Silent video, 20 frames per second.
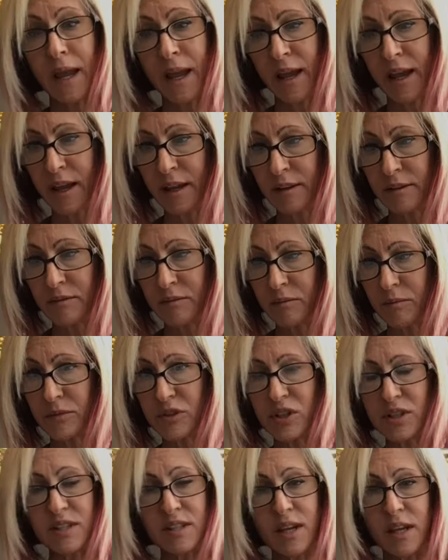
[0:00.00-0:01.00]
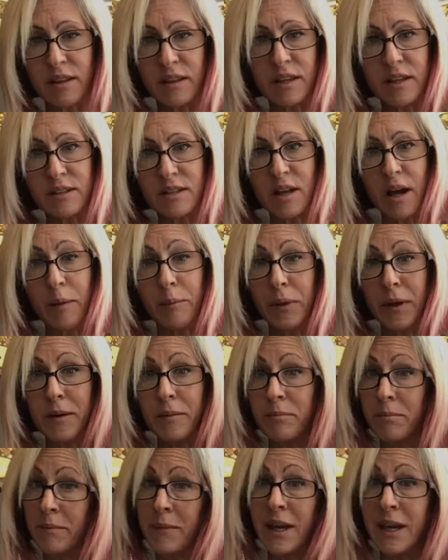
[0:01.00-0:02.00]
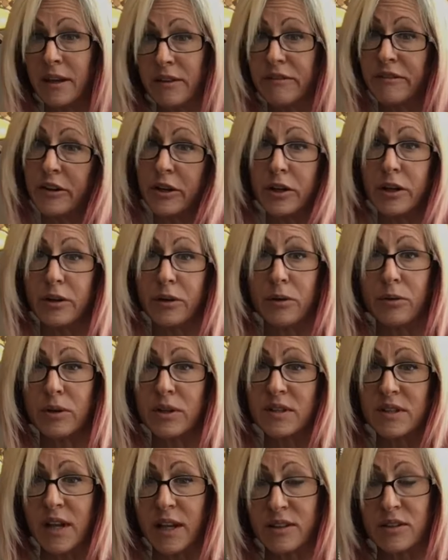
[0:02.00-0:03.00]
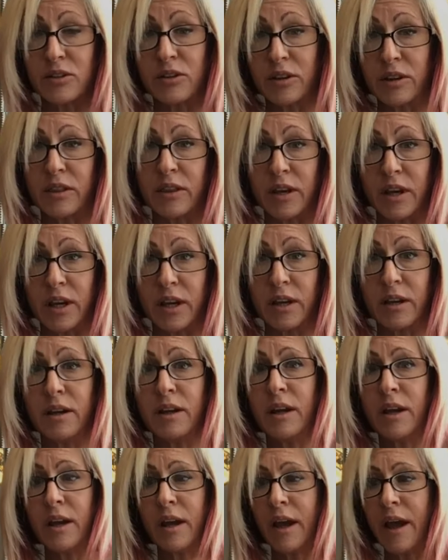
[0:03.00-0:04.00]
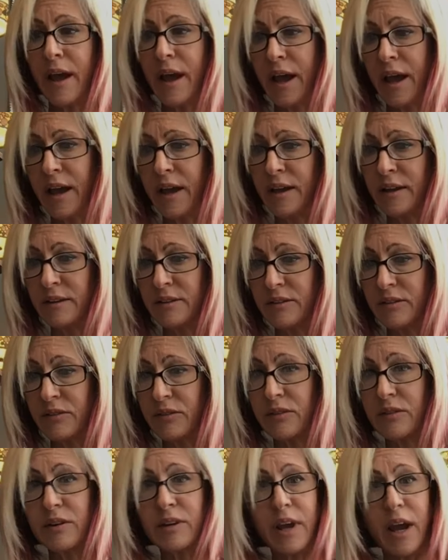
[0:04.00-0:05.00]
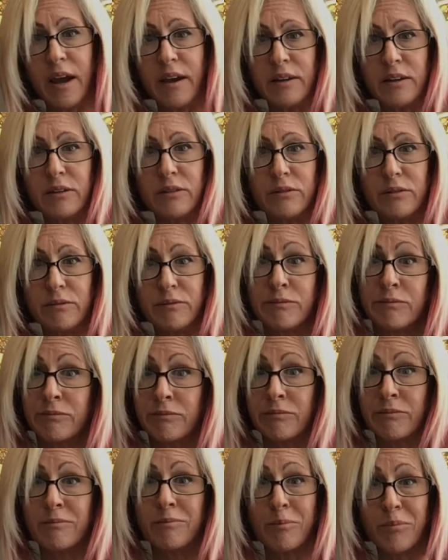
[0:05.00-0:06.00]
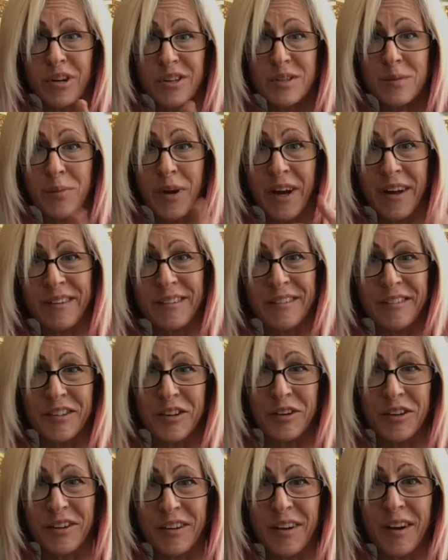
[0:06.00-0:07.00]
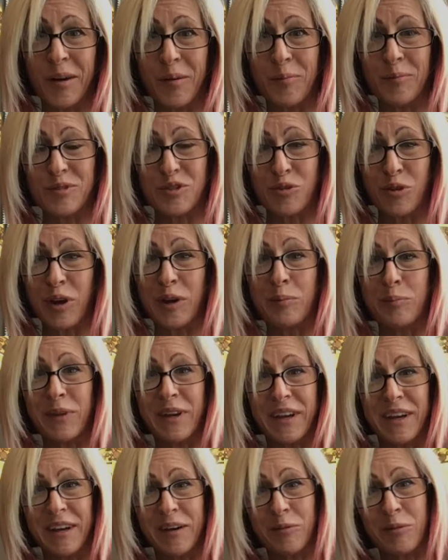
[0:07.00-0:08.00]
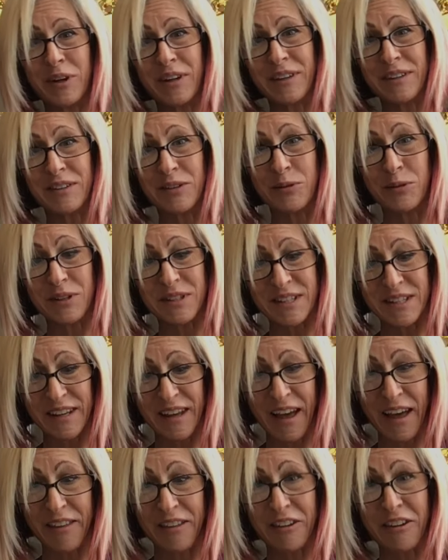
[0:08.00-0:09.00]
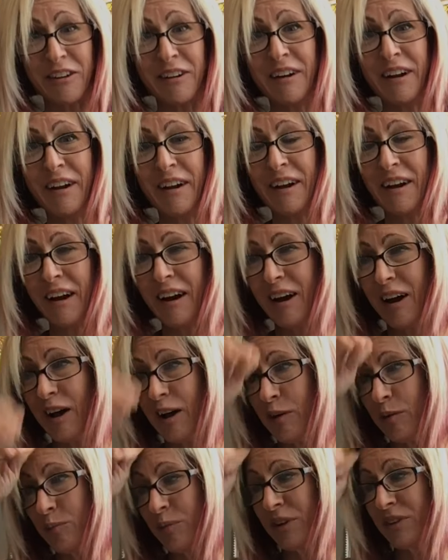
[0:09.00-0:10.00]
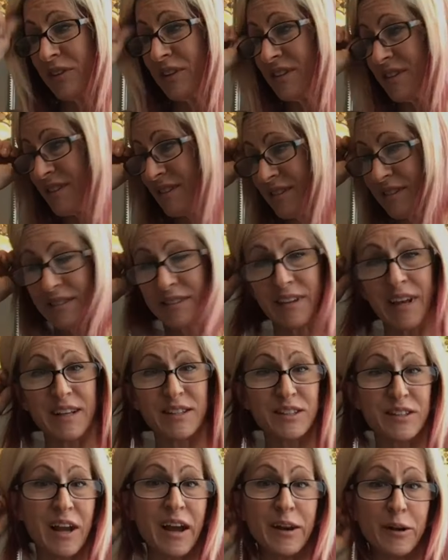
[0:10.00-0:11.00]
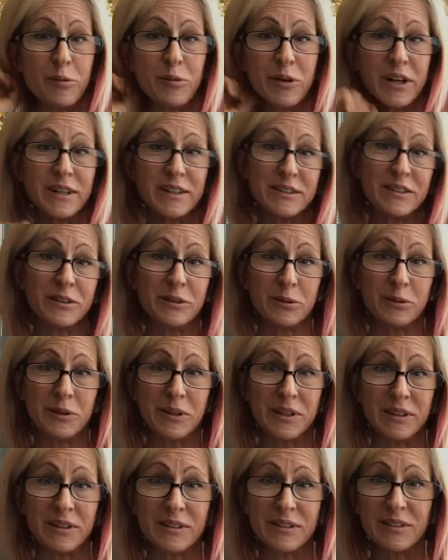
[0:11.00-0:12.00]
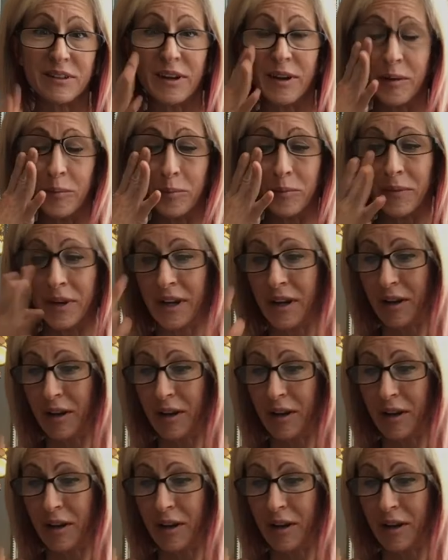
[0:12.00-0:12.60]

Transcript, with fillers: and just set things up, make it for you, because that's a good thing and yeah, press a button. You can come join me, and we could do it together. Uh, because that's kind of what I do. Is I'm